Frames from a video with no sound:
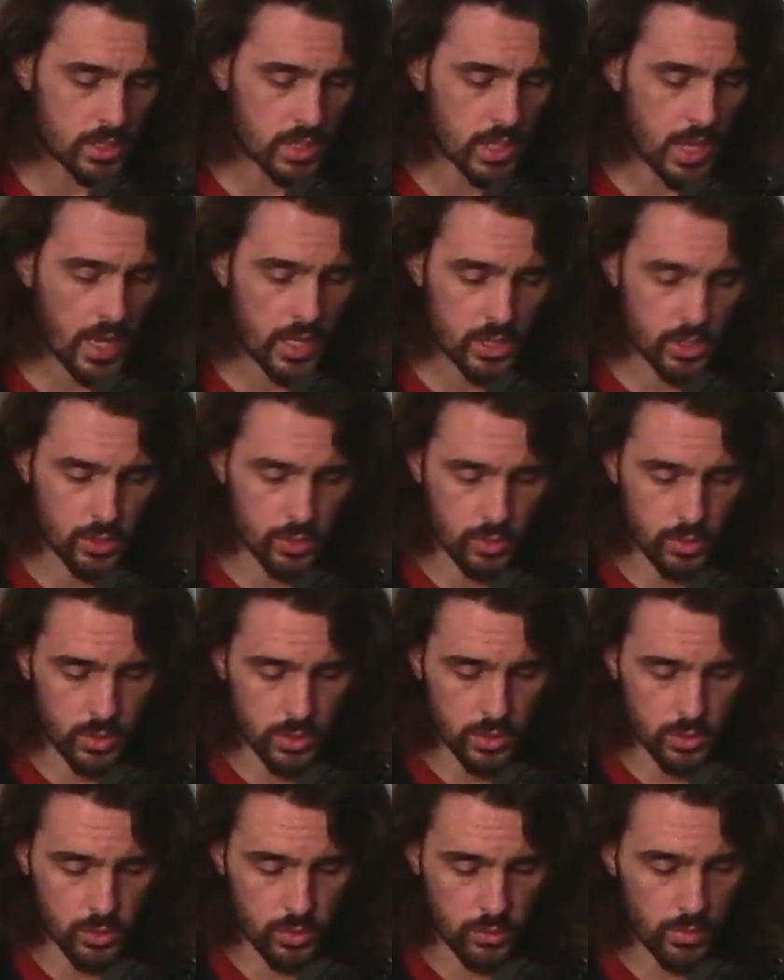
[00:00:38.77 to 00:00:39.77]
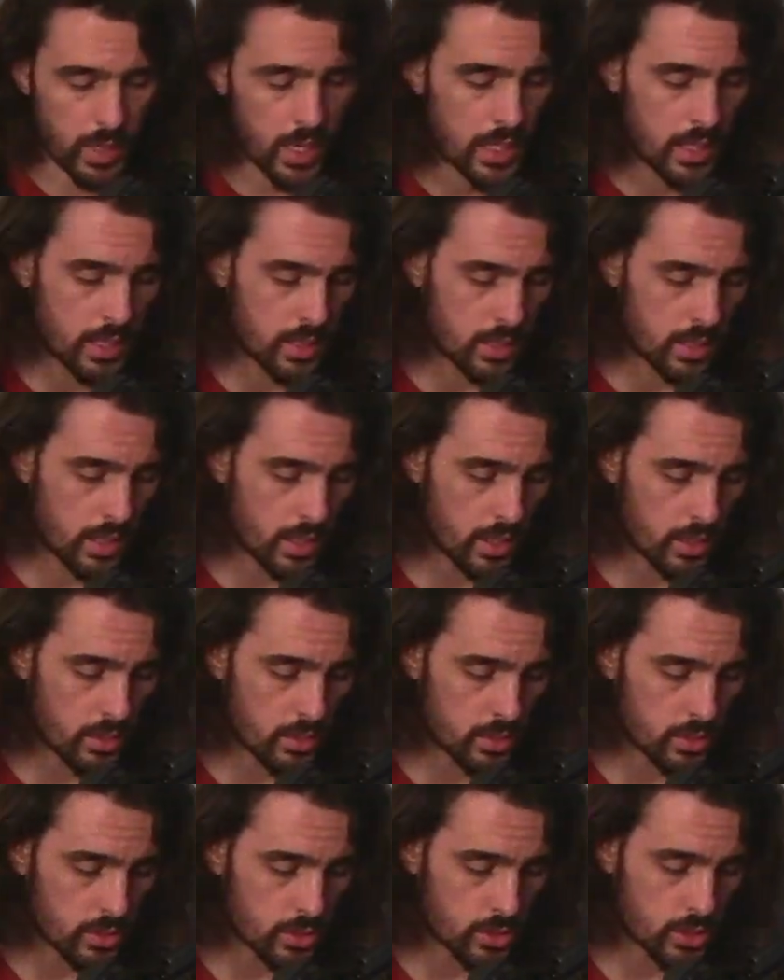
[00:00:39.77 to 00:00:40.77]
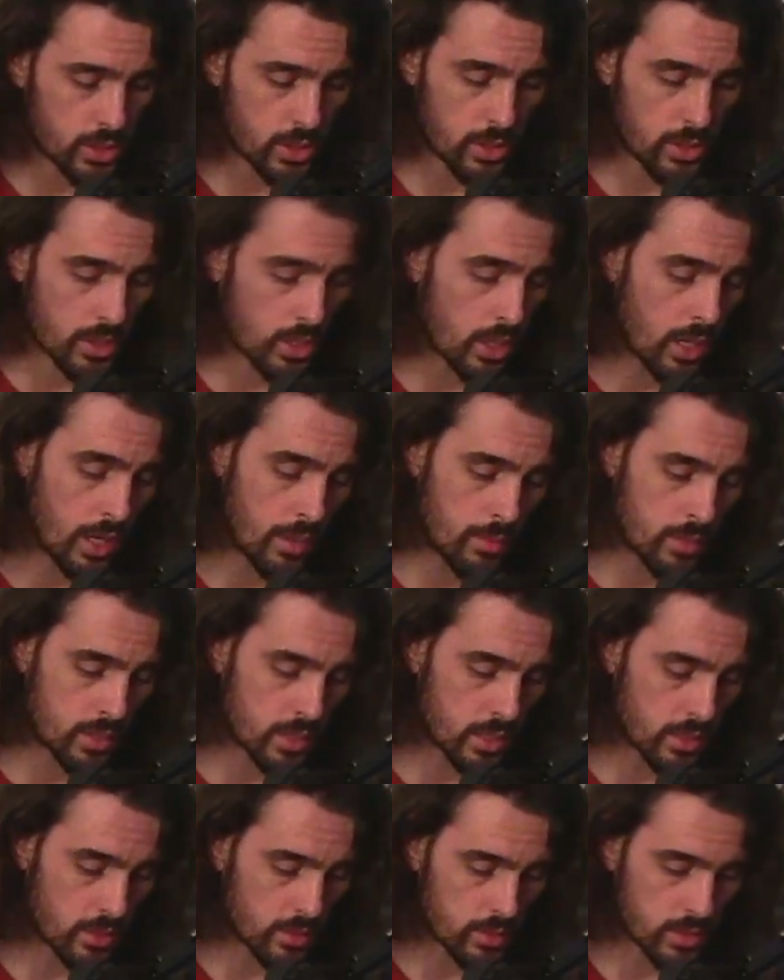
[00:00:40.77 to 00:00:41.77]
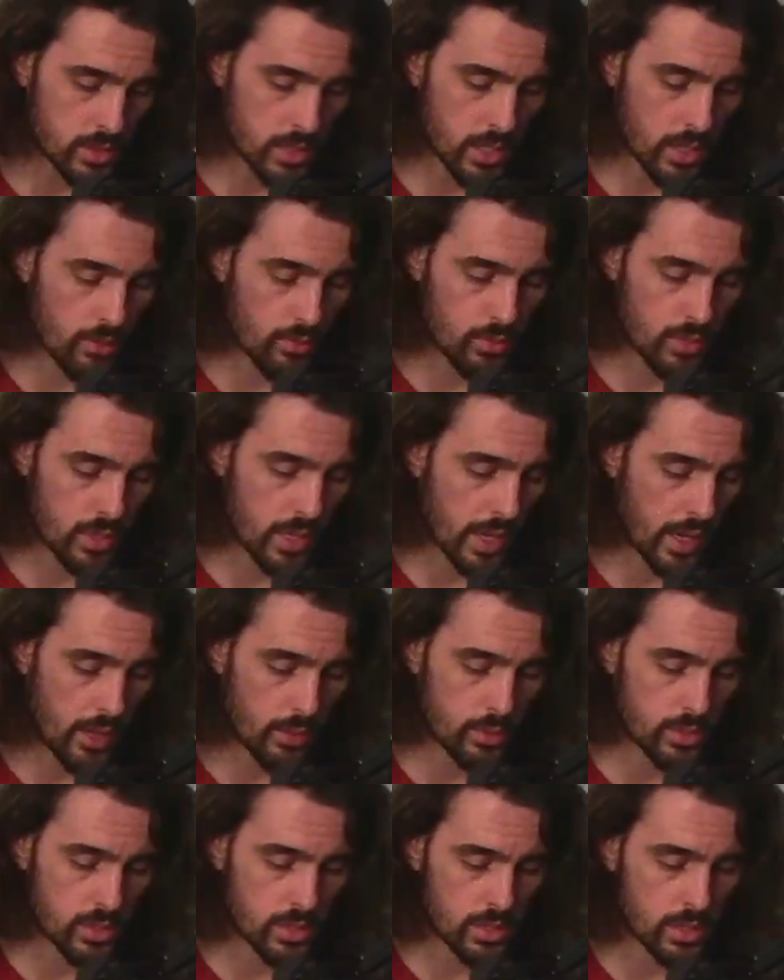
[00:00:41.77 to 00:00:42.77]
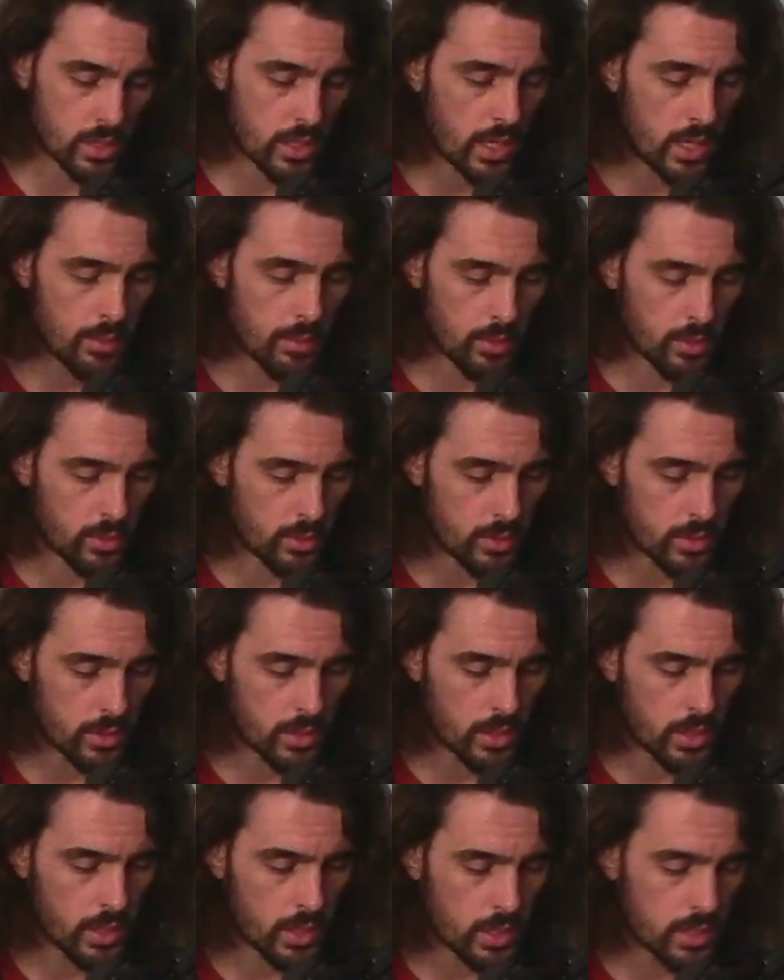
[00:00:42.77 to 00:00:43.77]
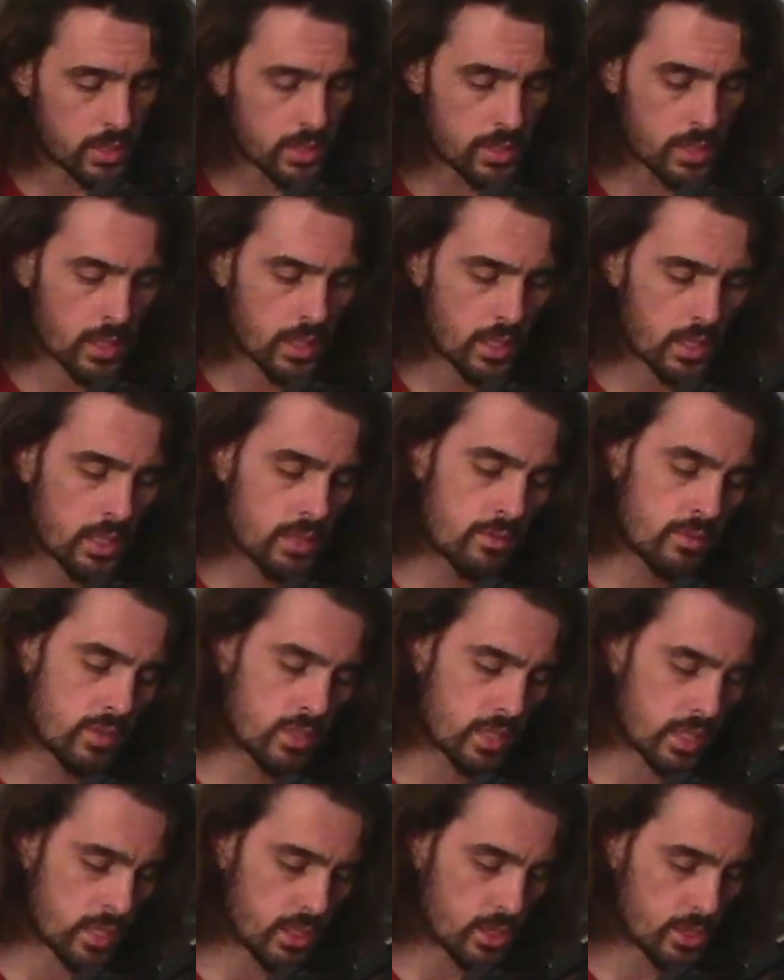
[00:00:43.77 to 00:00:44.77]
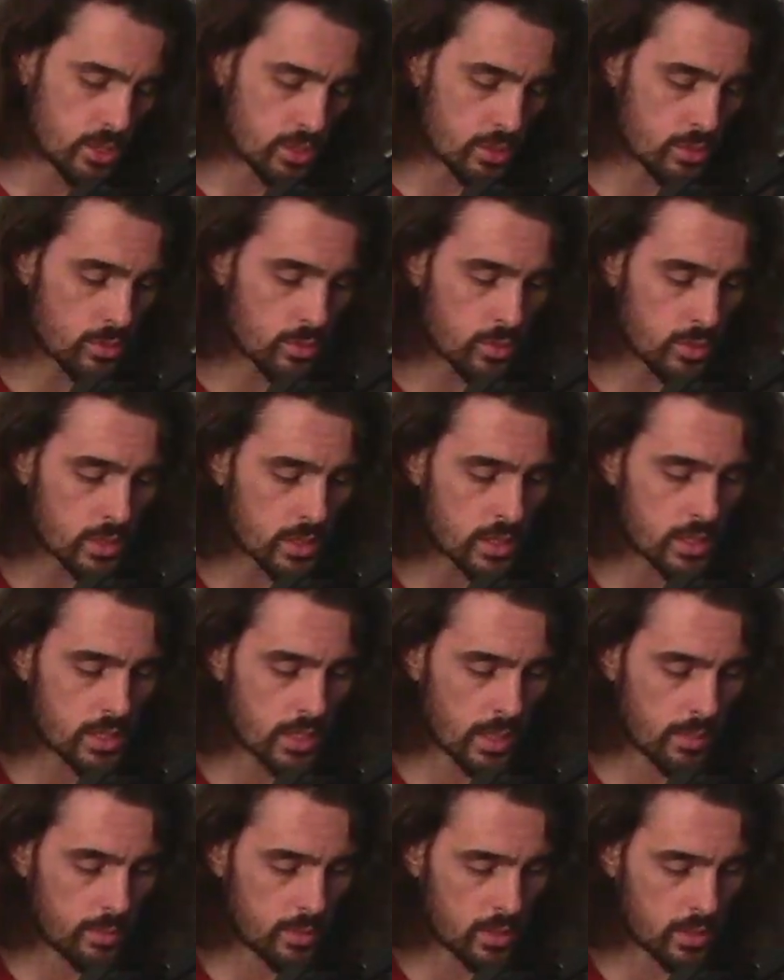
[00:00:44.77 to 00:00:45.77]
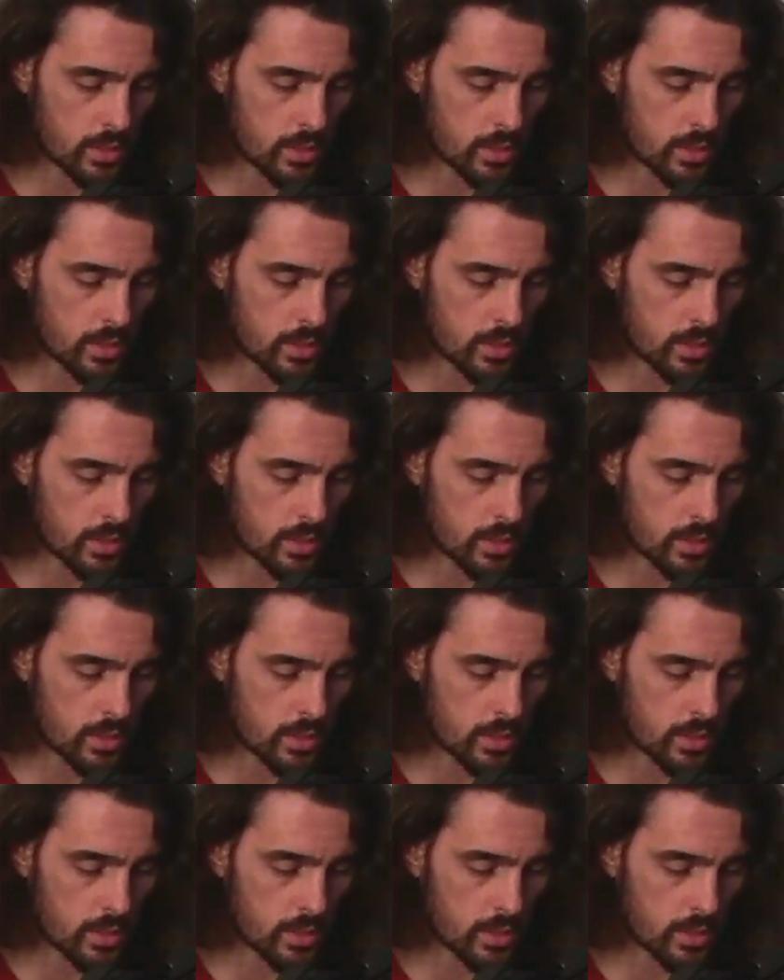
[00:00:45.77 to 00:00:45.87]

Dashwood as remaining there till she could accommodate herself with a house in the neighborhood, his invitation was accepted.